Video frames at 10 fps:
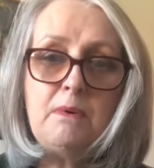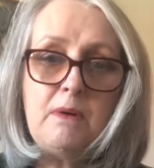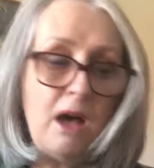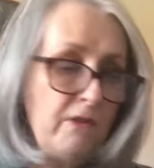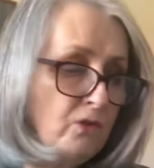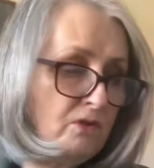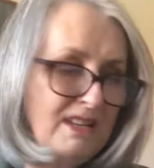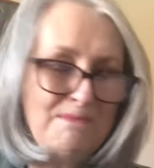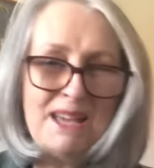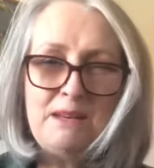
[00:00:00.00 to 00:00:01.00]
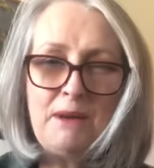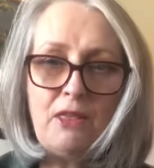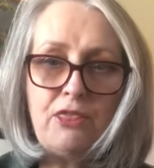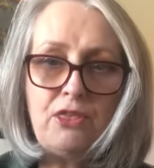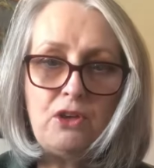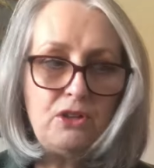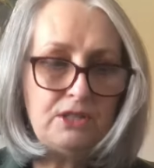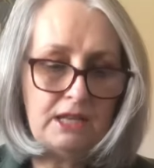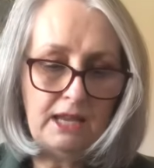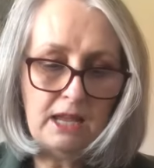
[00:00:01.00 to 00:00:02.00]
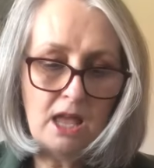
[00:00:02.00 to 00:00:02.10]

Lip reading: I've already made about 30.